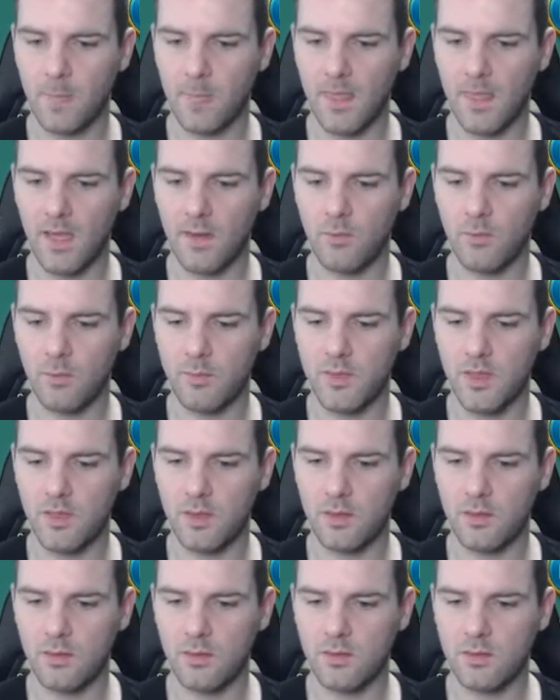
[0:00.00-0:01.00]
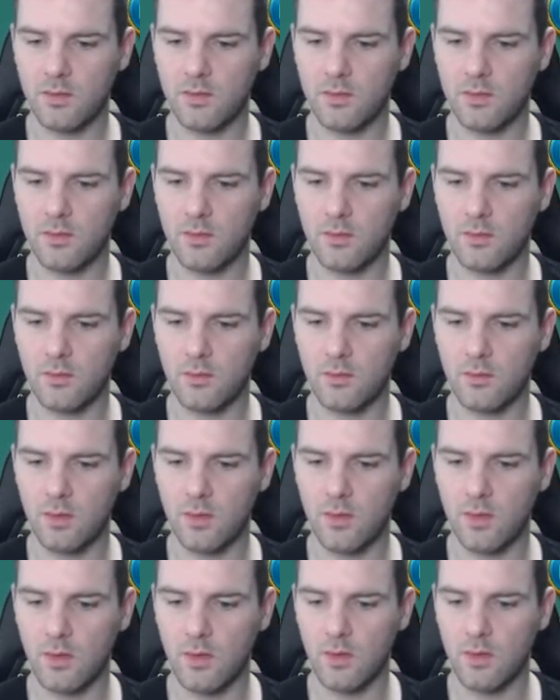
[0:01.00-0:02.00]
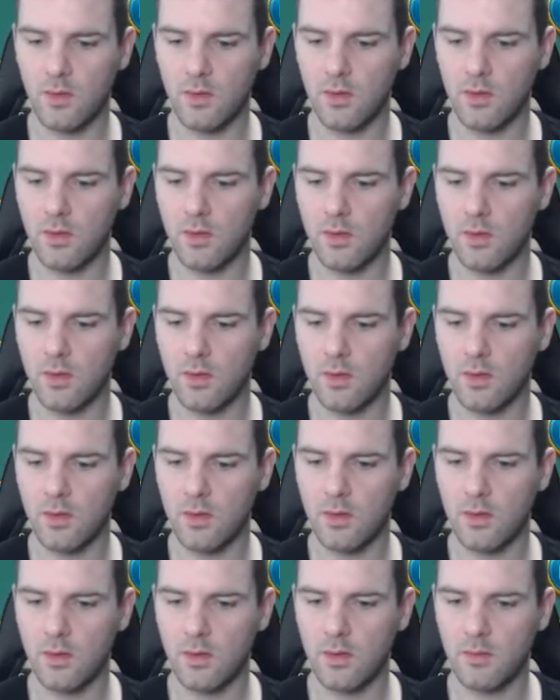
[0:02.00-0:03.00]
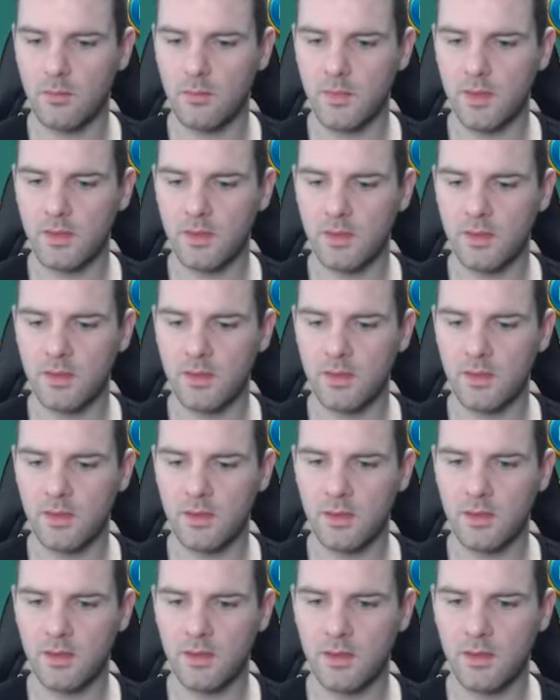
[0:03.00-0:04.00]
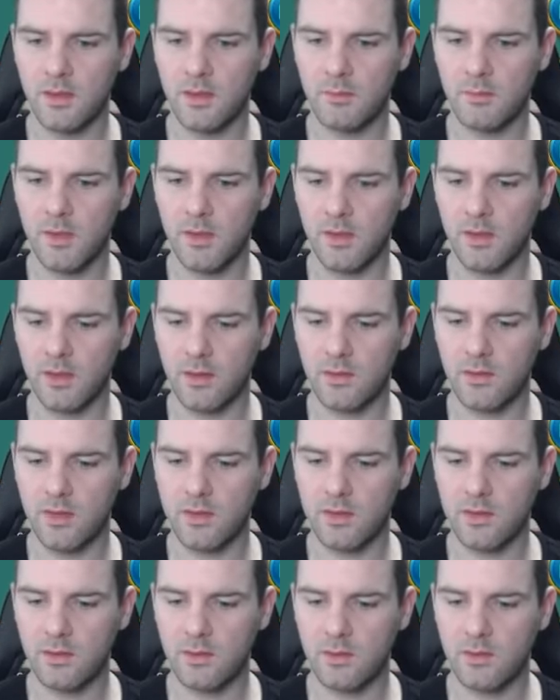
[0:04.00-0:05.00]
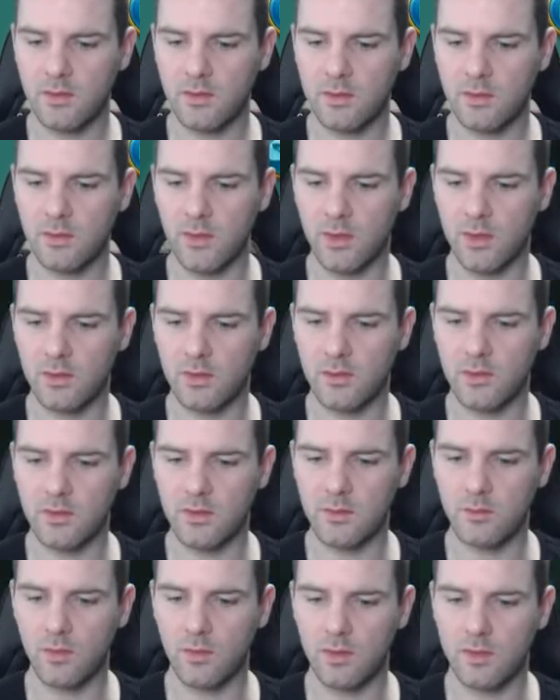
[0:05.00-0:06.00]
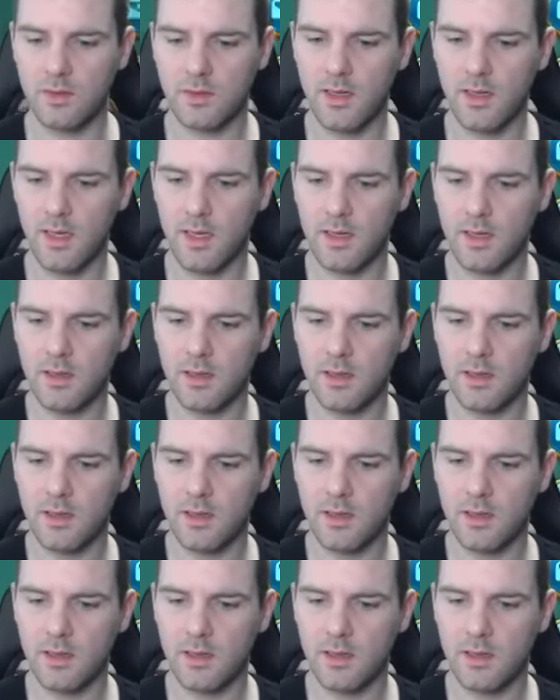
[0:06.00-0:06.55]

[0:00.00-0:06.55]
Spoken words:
And we'll be close to 1 million here, 1 million crystals, so we can do some more tech.